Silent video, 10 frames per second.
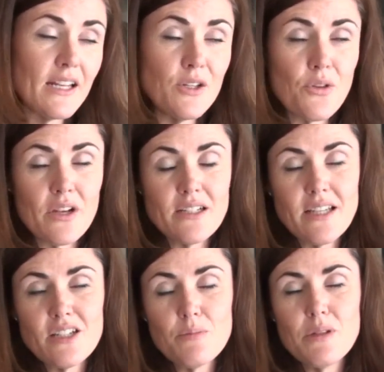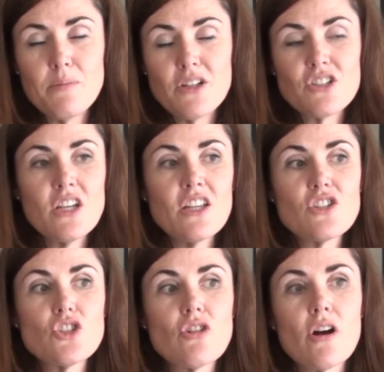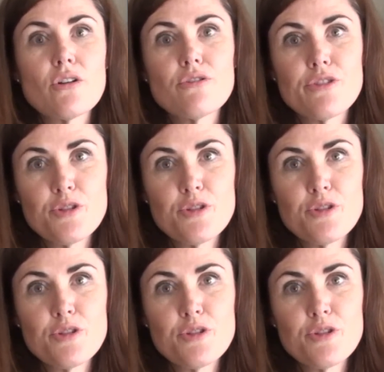and I know that I tend to be much stronger